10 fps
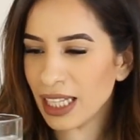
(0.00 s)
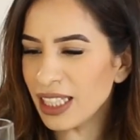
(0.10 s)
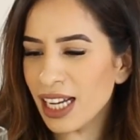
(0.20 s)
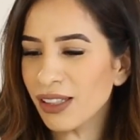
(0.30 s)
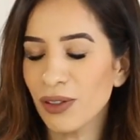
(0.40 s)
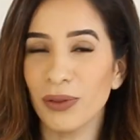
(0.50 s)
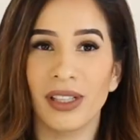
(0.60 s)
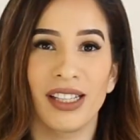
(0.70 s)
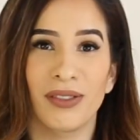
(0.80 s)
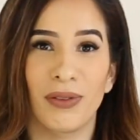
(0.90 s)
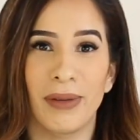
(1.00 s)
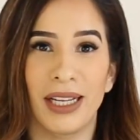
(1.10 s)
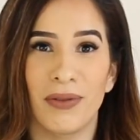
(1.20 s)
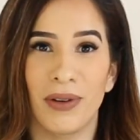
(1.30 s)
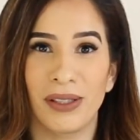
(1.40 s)
It has no taste for
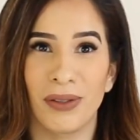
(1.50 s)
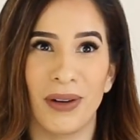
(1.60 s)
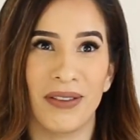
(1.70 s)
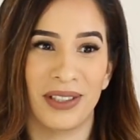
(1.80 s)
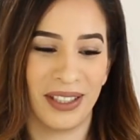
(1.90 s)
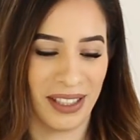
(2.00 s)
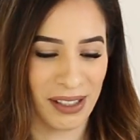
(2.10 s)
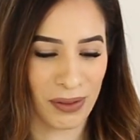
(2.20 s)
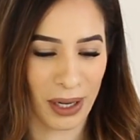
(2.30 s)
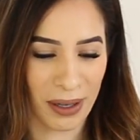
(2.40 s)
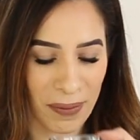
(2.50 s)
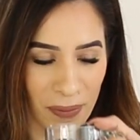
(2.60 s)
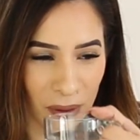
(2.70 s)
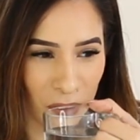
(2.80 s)
me whatsoever, I swear.